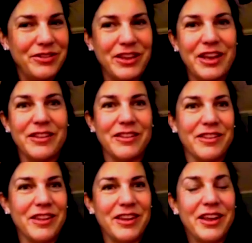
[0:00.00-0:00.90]

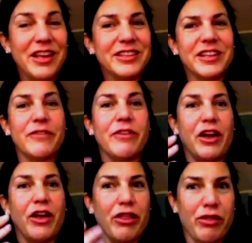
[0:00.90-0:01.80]
instead of like
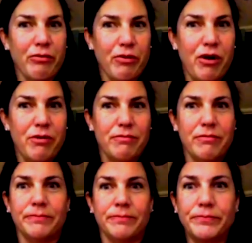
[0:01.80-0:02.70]
a
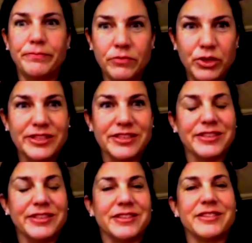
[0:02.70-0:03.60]
thrum, which
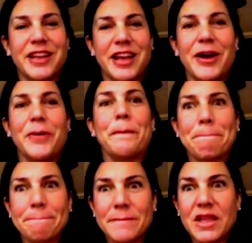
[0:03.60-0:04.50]

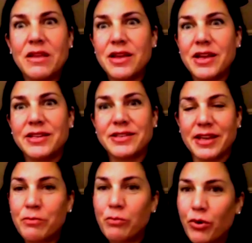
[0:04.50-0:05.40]
it's
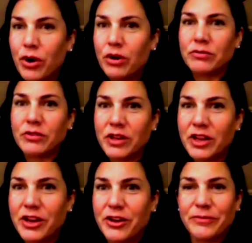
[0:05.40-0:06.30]
like more,
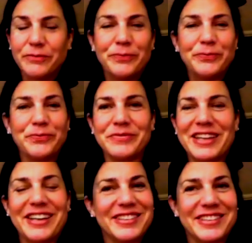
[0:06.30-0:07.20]

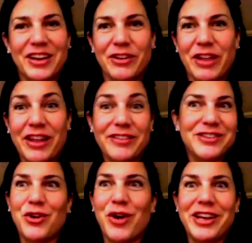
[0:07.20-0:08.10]
it's and
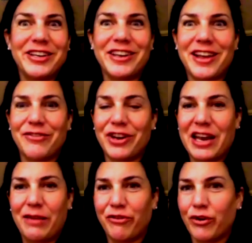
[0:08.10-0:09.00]
so I didn't have a
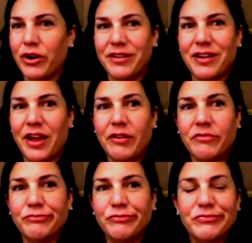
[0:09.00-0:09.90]
name for it, and I
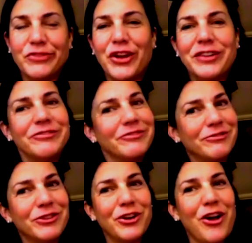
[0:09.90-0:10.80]
thought,
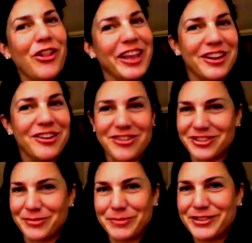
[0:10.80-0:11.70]
we're calling it
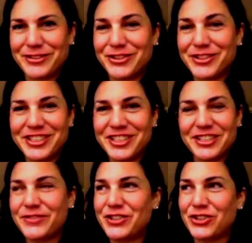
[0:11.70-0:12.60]
awesomeness because it
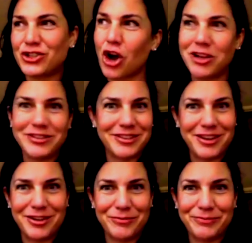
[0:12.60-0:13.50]
just feels
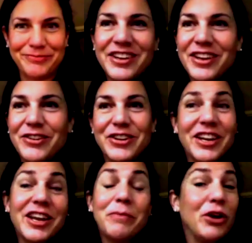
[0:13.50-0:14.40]
awesome, and it
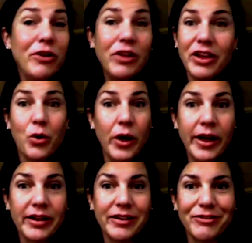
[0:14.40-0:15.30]
can be really
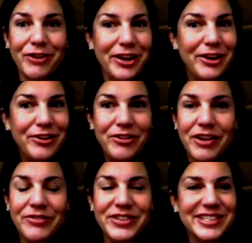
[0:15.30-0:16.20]
quick, right? You don't
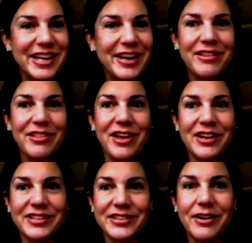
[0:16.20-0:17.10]
have to take a lot
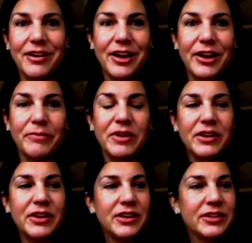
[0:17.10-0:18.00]
of time
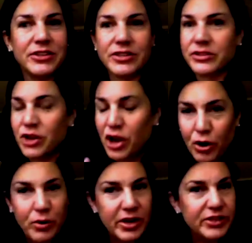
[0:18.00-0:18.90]
to just
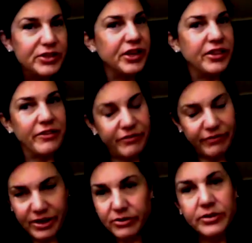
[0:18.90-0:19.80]
go into the
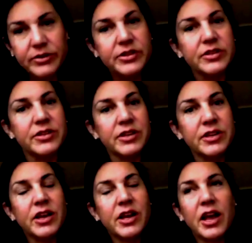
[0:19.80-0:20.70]
field
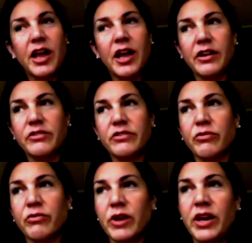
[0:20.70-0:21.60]
and
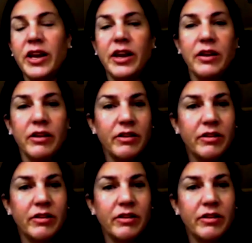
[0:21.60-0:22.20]
reconnect